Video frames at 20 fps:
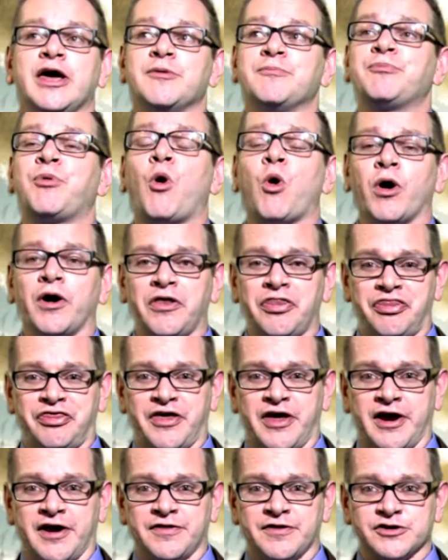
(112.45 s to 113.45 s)
important
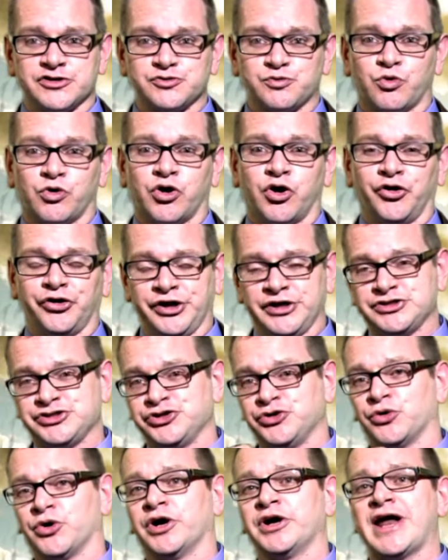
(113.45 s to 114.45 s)
thing in this world
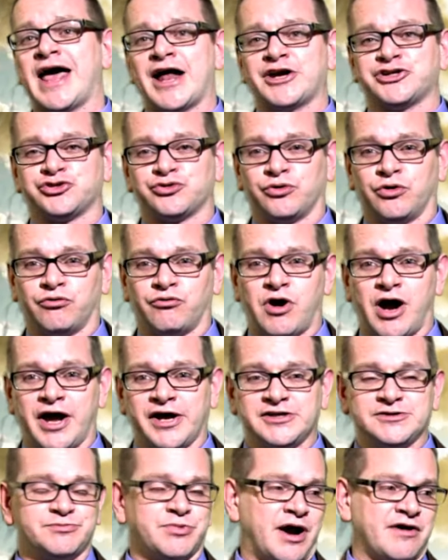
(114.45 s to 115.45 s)
is your natural
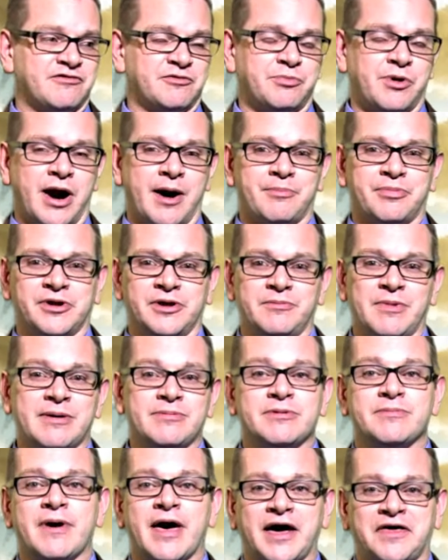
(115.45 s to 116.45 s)
rights, private property
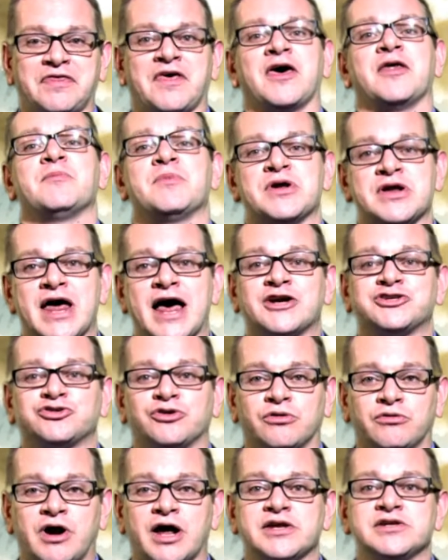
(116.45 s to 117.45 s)
maybe back then, but
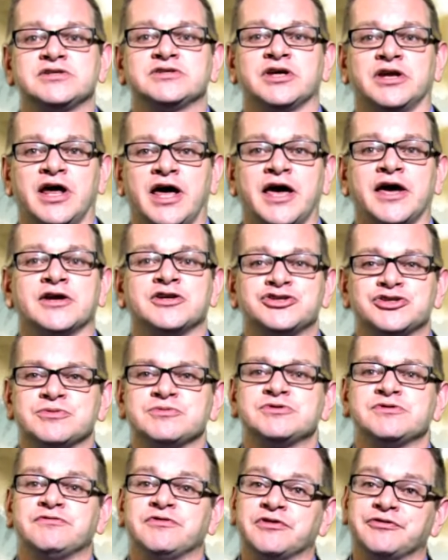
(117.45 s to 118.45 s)
natural rights today in
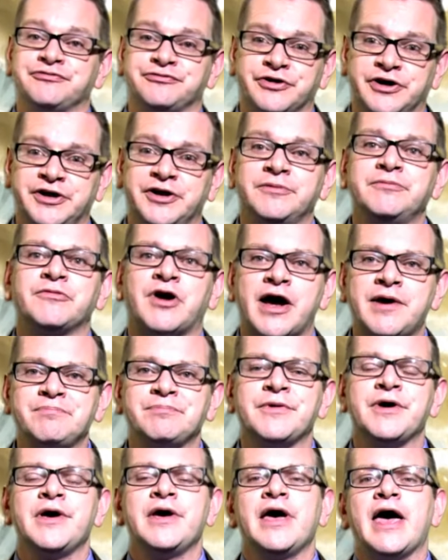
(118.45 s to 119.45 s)
terms of your freedom, right?
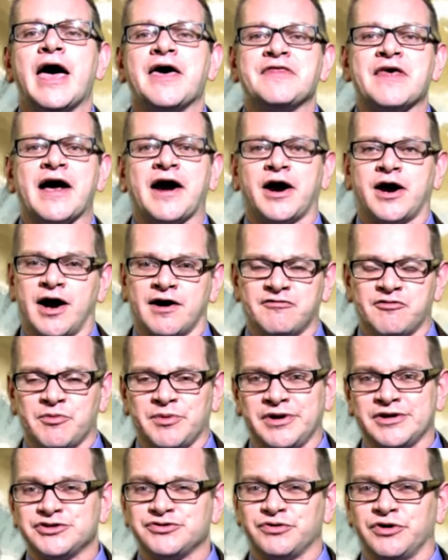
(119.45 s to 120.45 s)
And that
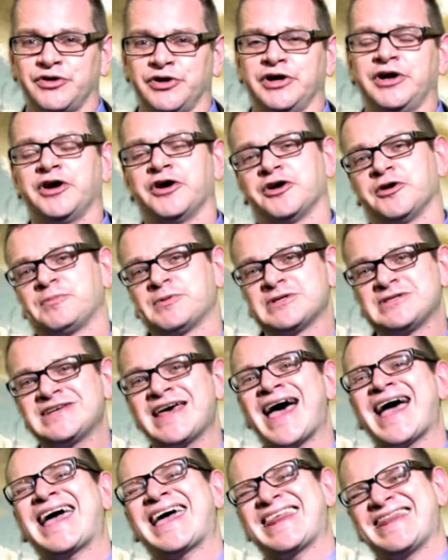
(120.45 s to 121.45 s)
government is really here to
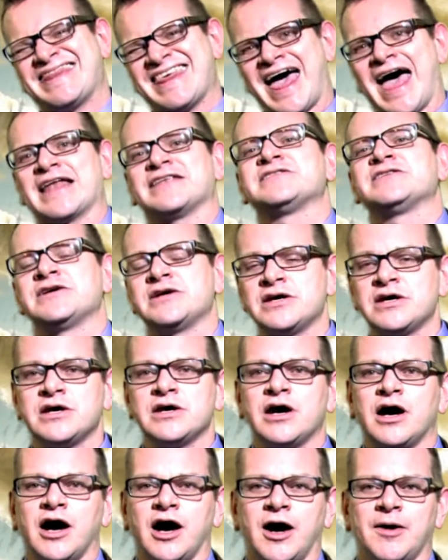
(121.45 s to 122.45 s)
protect that,
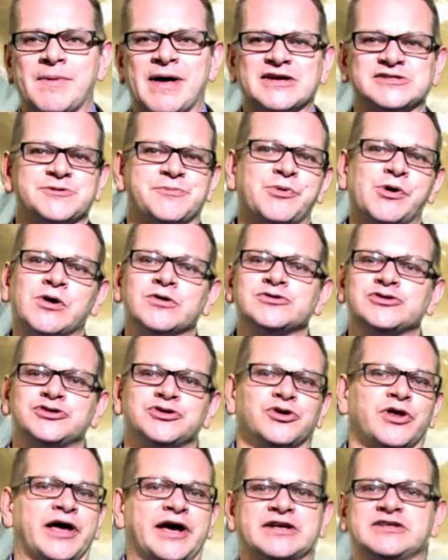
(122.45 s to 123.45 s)
um, as opposed
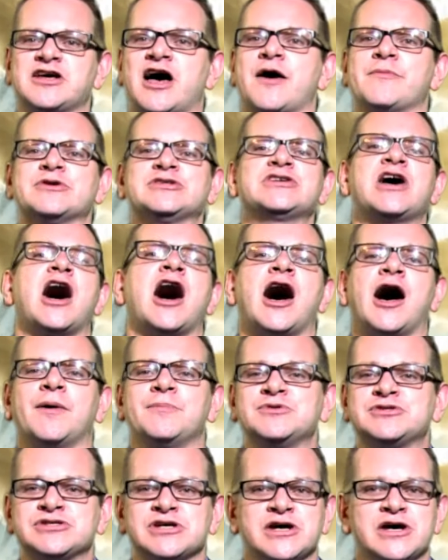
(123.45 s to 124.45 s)
to like a Thomas
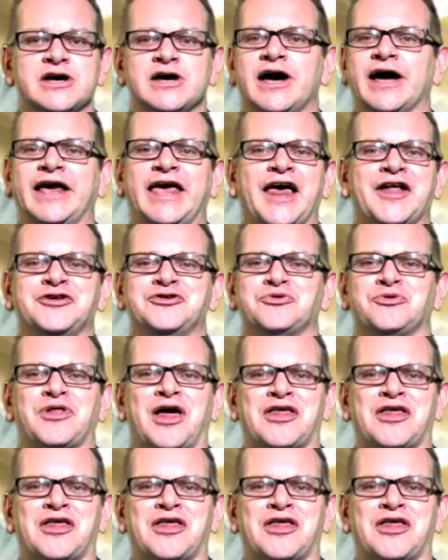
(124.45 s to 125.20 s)
Hobbes, I can't do